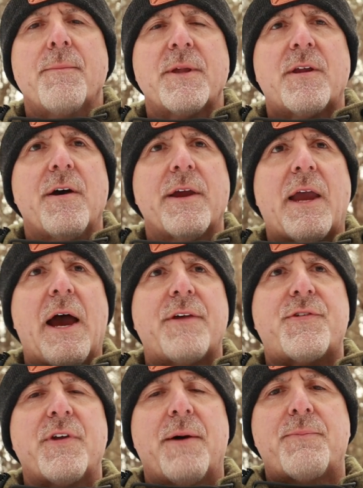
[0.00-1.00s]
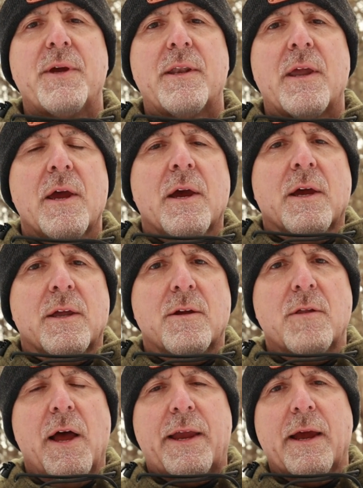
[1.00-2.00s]
let me tell you guys something,
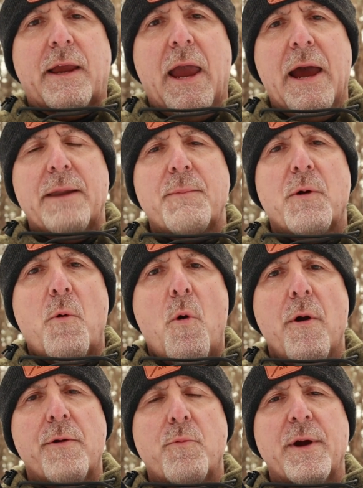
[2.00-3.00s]
you like Academy Award